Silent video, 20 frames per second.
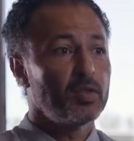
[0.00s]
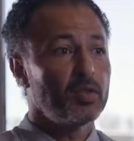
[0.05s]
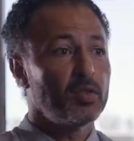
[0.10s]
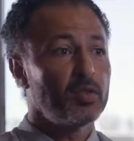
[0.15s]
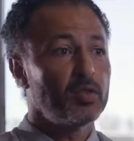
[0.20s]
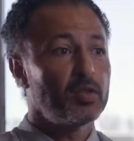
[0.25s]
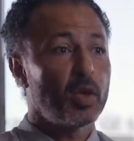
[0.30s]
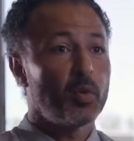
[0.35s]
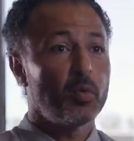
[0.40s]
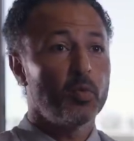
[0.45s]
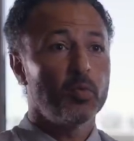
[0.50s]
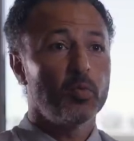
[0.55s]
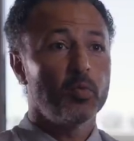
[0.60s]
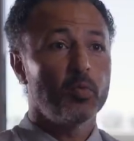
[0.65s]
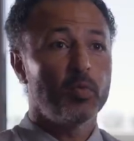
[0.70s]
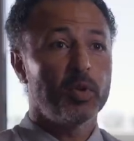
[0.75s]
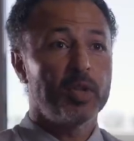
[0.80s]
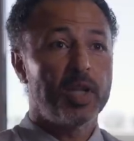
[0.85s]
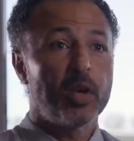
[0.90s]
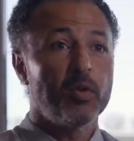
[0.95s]
So
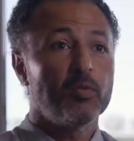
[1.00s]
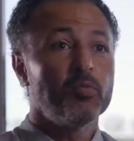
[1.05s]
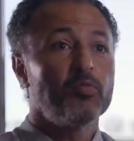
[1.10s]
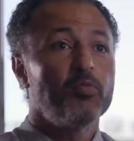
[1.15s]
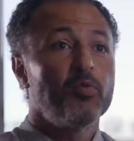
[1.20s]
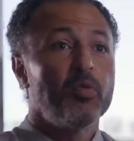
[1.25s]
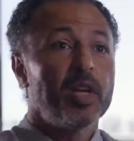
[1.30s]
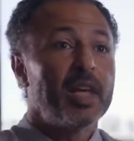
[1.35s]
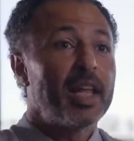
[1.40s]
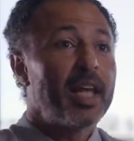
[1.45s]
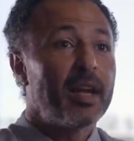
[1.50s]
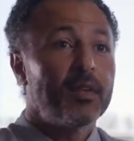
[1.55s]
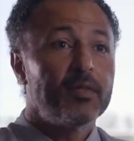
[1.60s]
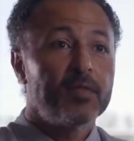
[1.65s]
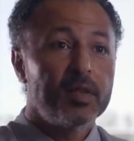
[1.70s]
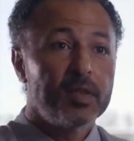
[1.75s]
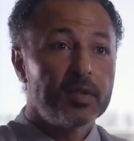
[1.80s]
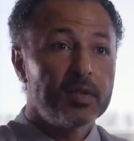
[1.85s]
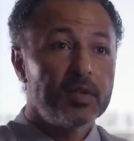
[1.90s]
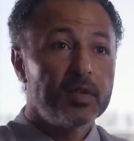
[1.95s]
we don't really have
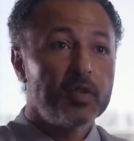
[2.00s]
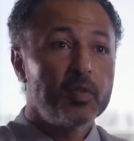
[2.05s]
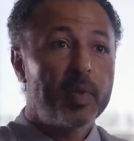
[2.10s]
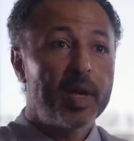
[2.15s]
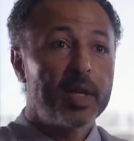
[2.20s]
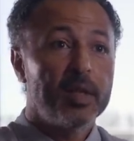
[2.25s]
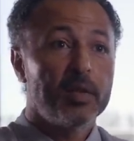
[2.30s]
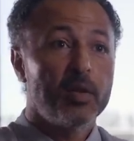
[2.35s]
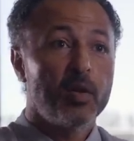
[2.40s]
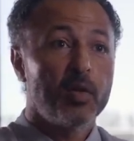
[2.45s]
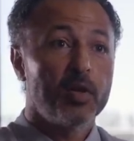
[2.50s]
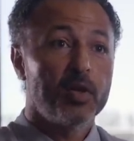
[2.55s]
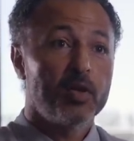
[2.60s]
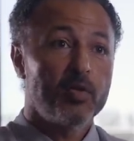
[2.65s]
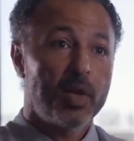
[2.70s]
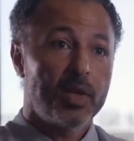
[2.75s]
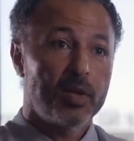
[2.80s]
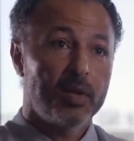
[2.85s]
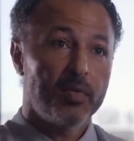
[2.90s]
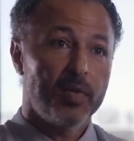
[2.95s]
funds to spend on the
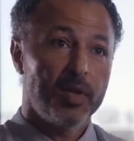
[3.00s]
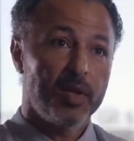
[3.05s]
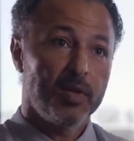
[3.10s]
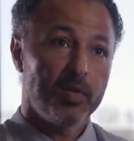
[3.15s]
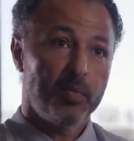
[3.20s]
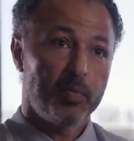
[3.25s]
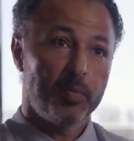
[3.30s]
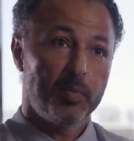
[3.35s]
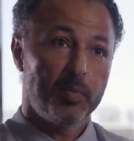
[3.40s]
transfers,